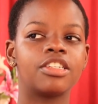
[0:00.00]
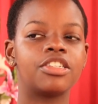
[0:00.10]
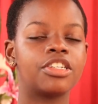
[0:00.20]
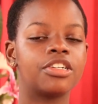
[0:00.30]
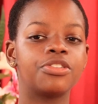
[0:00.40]

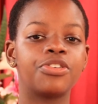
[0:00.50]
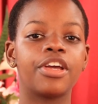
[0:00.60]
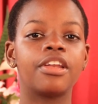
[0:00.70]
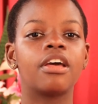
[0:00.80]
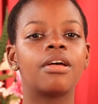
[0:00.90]

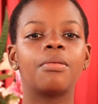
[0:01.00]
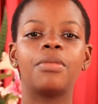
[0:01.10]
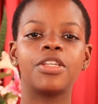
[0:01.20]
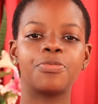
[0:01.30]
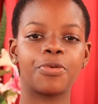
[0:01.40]
Children,
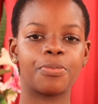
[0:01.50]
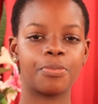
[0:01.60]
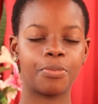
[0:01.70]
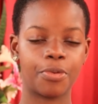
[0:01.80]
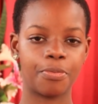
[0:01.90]
please
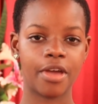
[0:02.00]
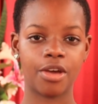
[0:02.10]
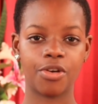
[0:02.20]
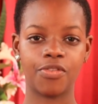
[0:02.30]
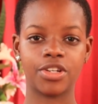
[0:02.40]

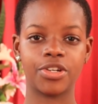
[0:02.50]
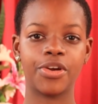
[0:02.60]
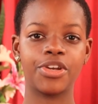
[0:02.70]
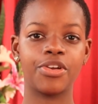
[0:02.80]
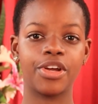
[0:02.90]
prepare
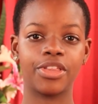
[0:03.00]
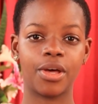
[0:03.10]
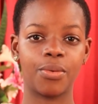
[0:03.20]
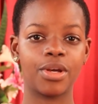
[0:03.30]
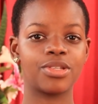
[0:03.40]
offertory during
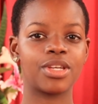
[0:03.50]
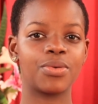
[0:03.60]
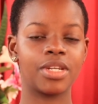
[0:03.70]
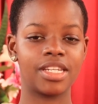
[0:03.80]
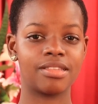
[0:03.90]
the week so
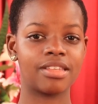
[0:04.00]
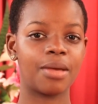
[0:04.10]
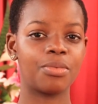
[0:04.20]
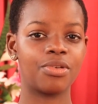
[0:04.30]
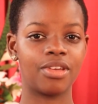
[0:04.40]
when it is
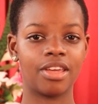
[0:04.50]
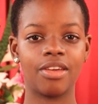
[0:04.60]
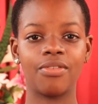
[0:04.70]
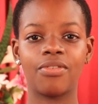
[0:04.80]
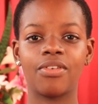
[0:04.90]
time to
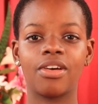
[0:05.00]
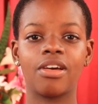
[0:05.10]
give.